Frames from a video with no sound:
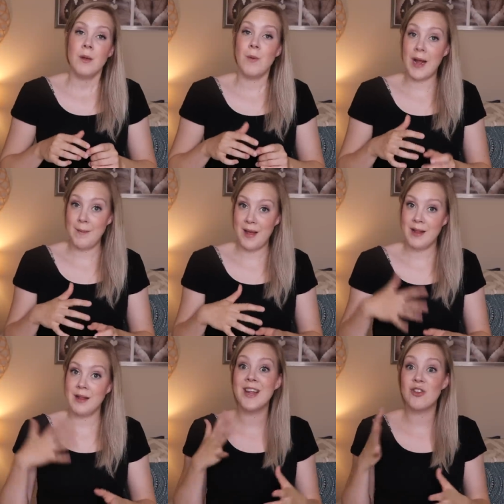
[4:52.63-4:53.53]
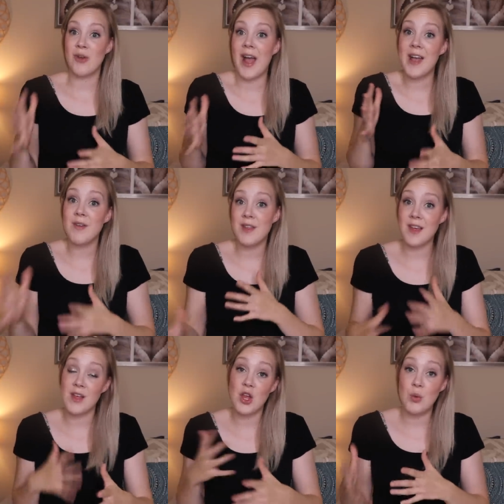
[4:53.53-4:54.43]
recommends and try
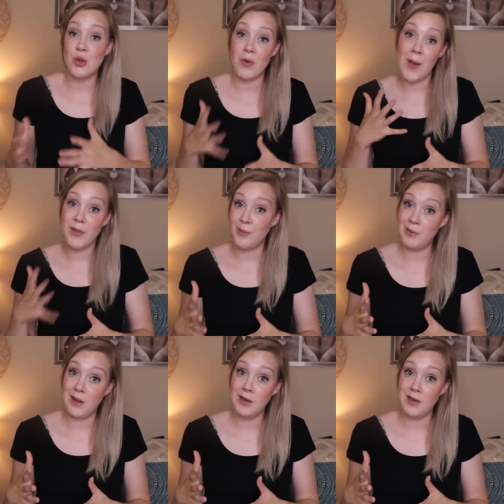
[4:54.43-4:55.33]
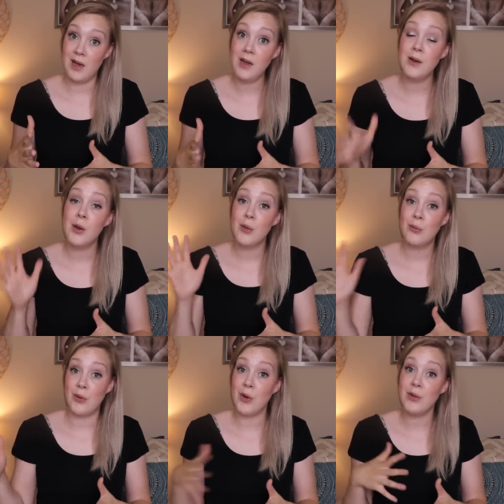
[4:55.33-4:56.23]
everything that you would try with a plugged duct
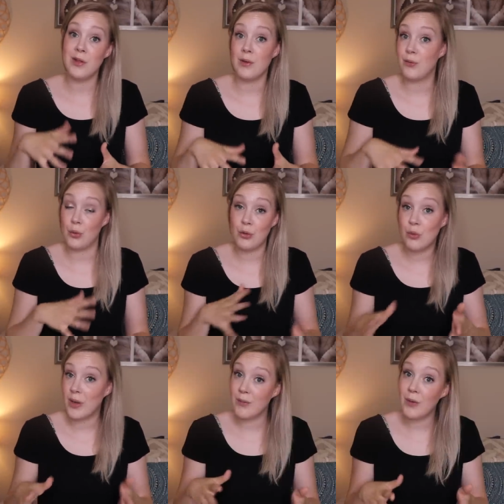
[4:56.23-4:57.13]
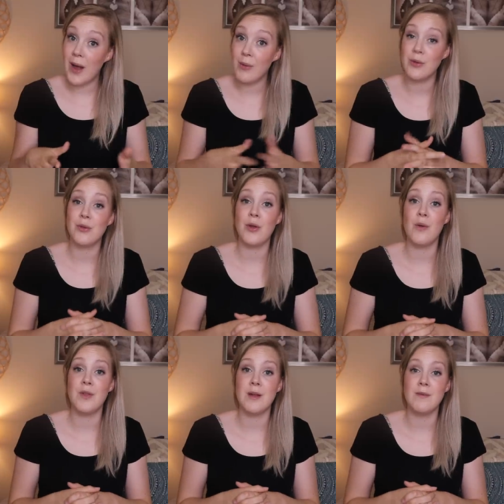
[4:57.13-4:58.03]
first in the first 24 hours or so
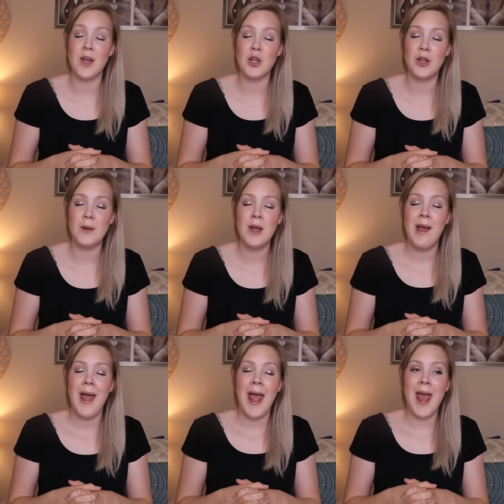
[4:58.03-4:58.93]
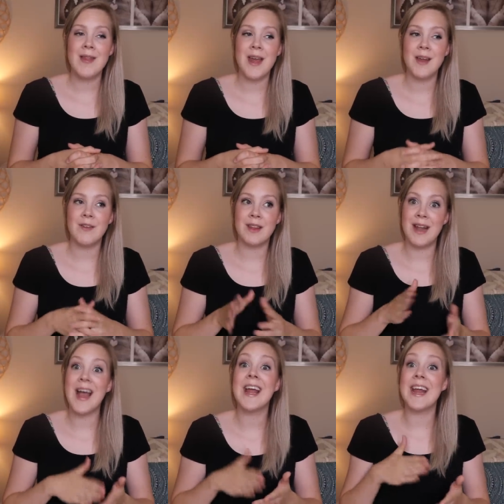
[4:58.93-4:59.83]
of the infection. And then if it's
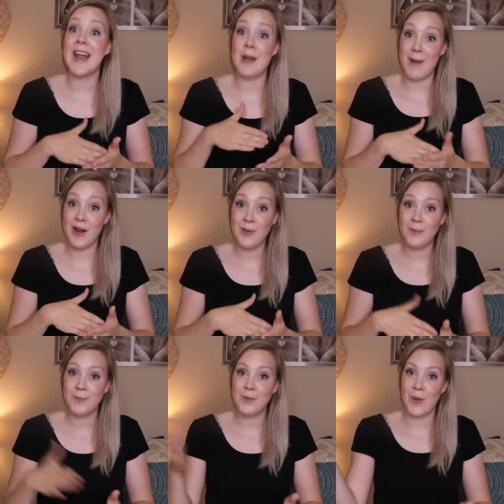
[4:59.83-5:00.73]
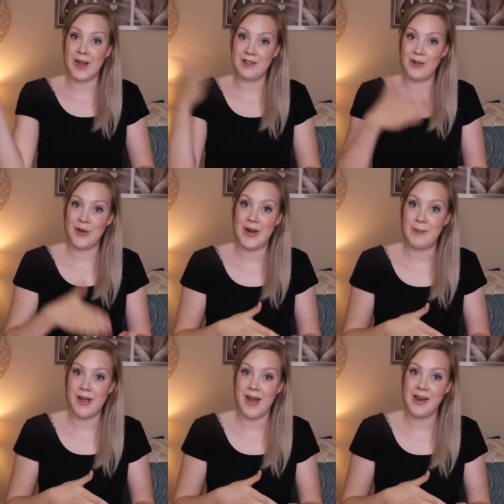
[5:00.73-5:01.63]
not getting any better, go ahead and start your
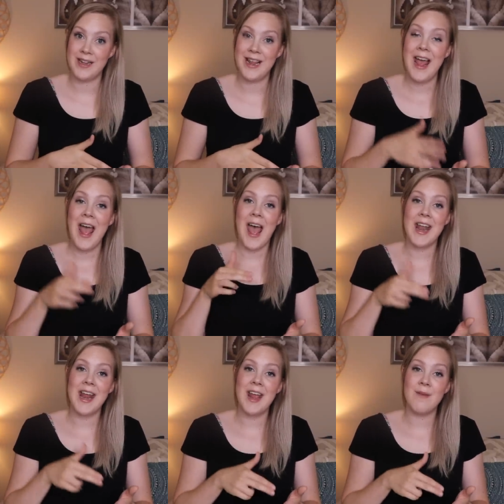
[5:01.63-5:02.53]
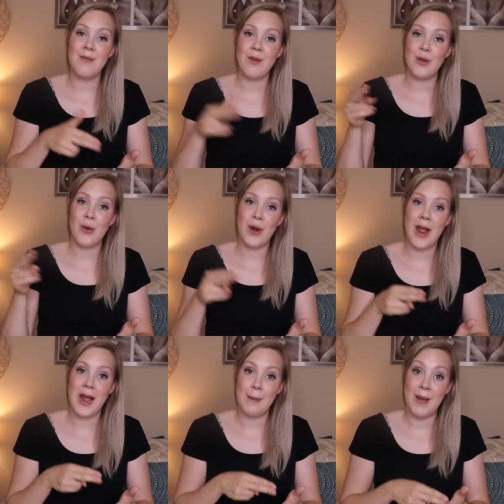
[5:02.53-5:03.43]
antibiotics. And if your
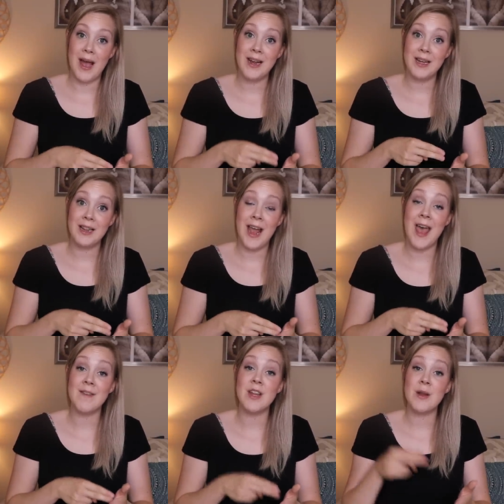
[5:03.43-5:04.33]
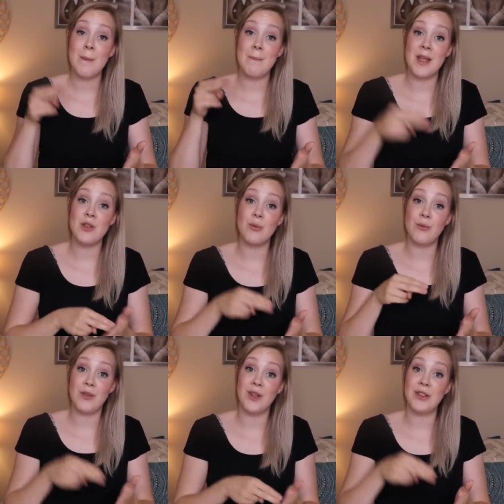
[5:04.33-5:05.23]
antibiotics haven't made you feel